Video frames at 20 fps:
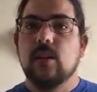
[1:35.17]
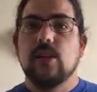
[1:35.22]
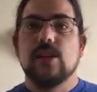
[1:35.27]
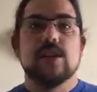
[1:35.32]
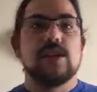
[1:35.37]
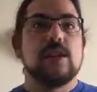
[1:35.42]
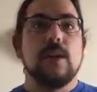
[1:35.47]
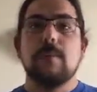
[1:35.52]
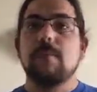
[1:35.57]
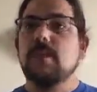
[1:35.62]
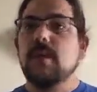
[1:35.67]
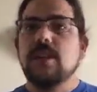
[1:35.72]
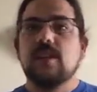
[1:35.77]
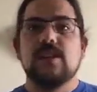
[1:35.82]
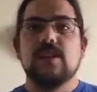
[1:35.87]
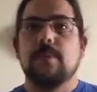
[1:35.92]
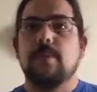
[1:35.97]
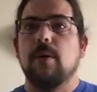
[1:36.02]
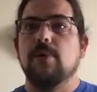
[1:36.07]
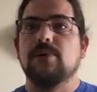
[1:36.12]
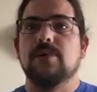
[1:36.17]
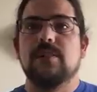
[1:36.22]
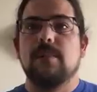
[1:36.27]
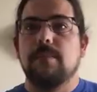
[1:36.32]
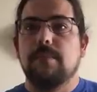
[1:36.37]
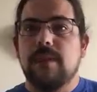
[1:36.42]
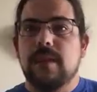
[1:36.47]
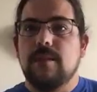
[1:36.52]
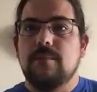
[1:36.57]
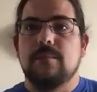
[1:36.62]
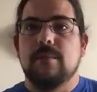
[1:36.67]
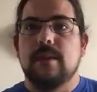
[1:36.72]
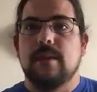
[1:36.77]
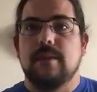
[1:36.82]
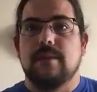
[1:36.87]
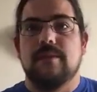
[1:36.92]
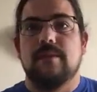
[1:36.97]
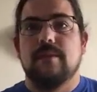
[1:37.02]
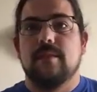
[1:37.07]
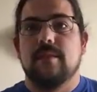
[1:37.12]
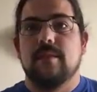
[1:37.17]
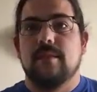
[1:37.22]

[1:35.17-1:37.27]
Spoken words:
Somebody's supposed to beat me.